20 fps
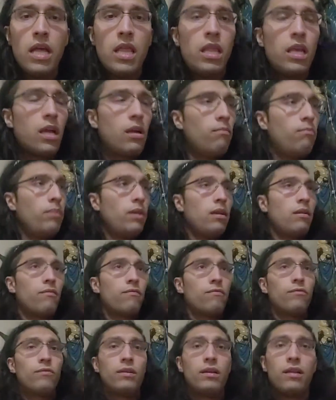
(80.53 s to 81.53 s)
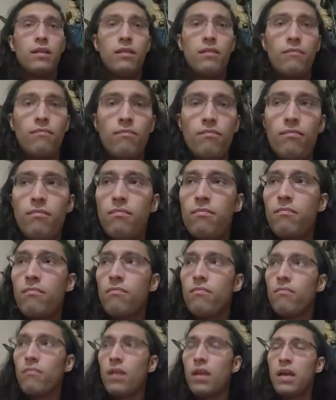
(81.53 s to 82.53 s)
they could be a freaking
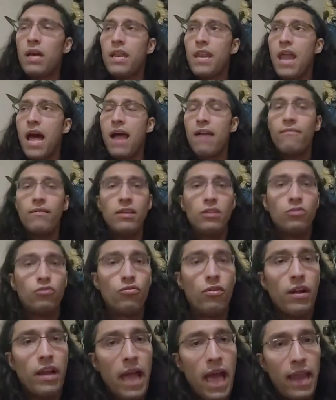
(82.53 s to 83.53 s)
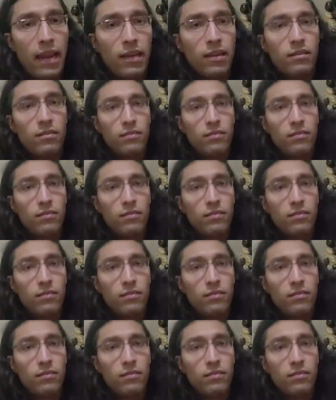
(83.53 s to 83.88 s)
conniving drug addict.